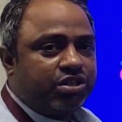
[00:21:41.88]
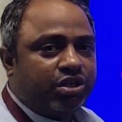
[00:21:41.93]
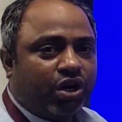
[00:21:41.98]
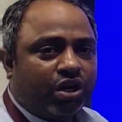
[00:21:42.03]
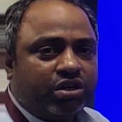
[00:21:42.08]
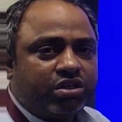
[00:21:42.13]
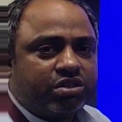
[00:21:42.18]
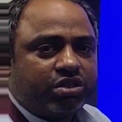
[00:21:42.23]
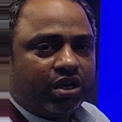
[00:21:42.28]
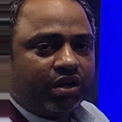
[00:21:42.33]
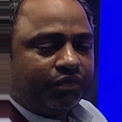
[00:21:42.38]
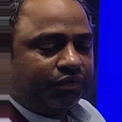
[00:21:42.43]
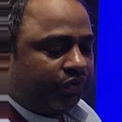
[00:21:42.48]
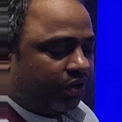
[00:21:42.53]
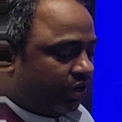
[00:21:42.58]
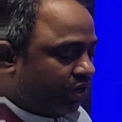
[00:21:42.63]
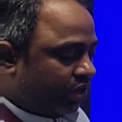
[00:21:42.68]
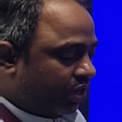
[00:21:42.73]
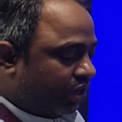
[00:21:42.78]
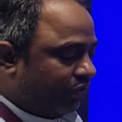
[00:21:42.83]
is not safe,
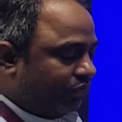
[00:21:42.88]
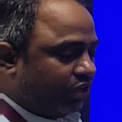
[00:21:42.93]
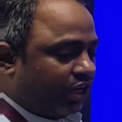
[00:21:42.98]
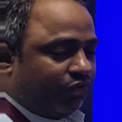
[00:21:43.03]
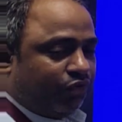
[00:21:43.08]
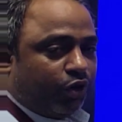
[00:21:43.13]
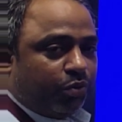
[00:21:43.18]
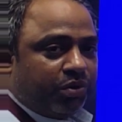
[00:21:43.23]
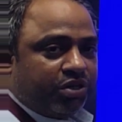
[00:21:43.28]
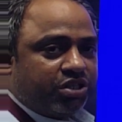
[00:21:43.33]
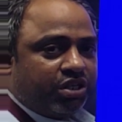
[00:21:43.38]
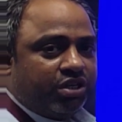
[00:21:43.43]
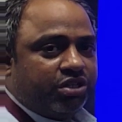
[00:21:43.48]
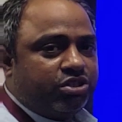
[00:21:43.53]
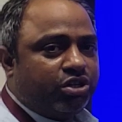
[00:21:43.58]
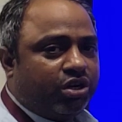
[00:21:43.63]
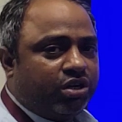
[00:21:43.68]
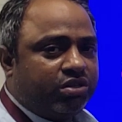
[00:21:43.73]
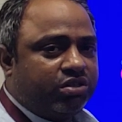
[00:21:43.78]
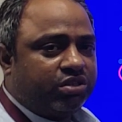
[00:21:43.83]
if the information
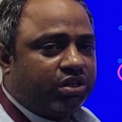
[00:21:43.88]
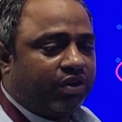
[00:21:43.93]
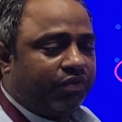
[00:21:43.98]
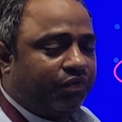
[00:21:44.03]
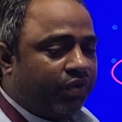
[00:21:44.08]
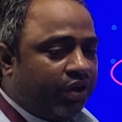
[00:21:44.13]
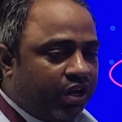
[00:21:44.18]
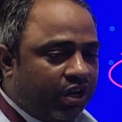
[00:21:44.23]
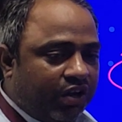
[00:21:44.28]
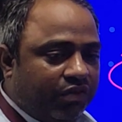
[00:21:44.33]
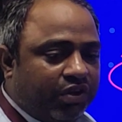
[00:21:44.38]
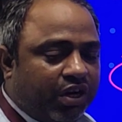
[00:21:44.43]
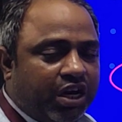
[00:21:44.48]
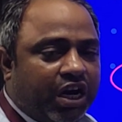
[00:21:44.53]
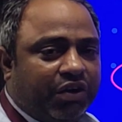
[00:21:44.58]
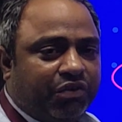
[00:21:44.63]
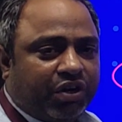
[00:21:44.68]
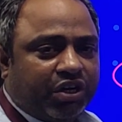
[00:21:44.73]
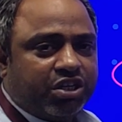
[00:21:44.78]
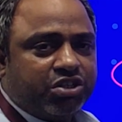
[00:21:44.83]
is not safe, if the
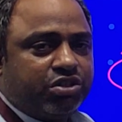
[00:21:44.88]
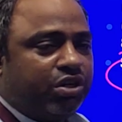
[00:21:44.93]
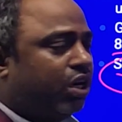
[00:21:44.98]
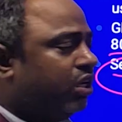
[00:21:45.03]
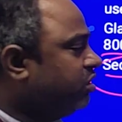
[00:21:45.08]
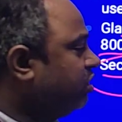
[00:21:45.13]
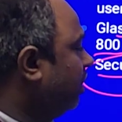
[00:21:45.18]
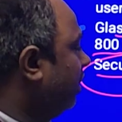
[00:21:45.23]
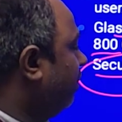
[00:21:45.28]
network is not